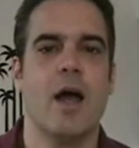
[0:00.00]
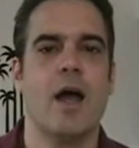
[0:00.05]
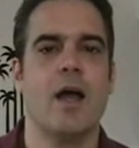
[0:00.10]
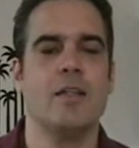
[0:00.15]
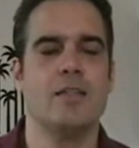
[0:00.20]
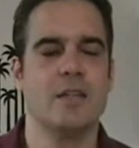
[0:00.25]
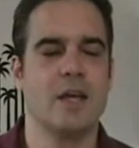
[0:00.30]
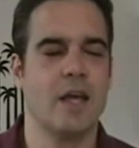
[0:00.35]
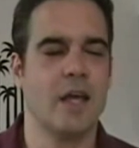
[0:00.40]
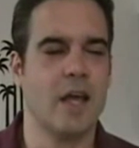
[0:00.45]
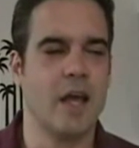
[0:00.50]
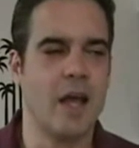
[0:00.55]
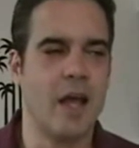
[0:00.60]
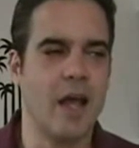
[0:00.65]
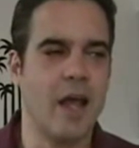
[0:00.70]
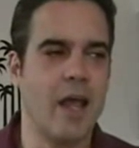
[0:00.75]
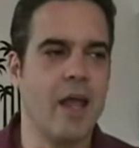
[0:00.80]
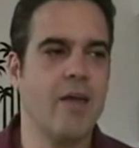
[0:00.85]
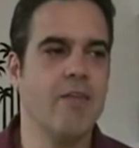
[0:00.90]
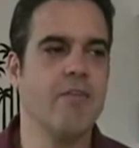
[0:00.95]
I'll tell you,
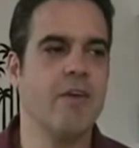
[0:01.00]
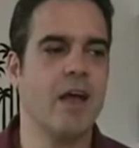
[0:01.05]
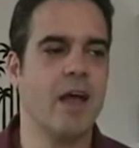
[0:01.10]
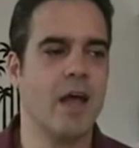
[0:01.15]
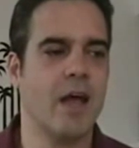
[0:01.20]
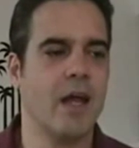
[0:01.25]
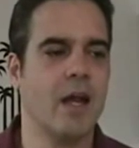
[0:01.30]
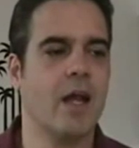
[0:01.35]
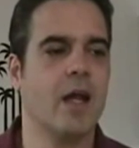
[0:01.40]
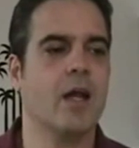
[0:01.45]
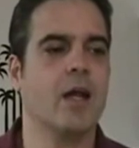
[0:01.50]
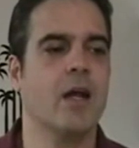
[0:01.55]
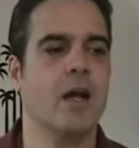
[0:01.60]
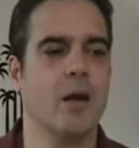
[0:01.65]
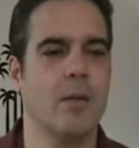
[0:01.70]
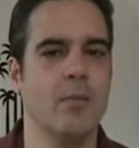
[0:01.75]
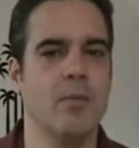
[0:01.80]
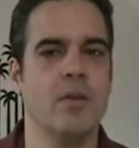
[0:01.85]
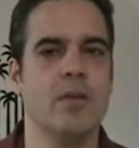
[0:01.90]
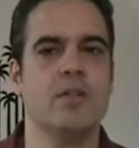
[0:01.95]
I have had a
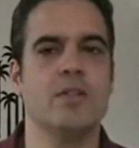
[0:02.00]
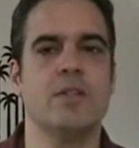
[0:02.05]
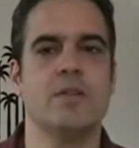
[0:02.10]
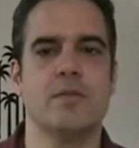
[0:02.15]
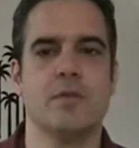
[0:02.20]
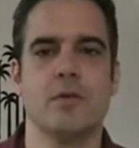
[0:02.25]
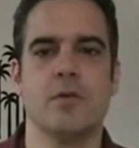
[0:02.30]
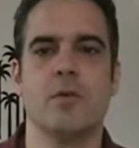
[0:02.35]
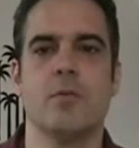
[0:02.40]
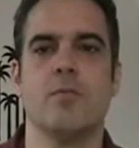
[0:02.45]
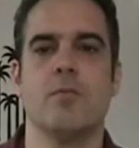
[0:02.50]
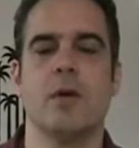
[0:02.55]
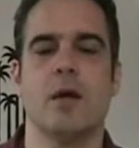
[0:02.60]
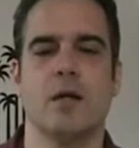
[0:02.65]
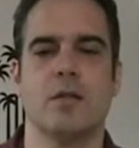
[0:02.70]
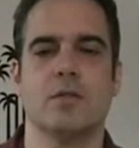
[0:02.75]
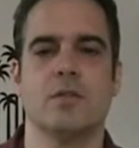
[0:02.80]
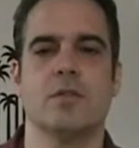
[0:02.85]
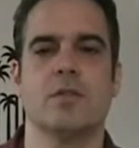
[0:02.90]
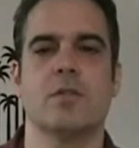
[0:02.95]
couple of difficult
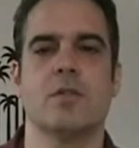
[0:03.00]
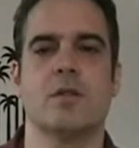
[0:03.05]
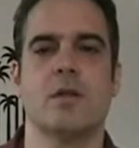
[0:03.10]
months.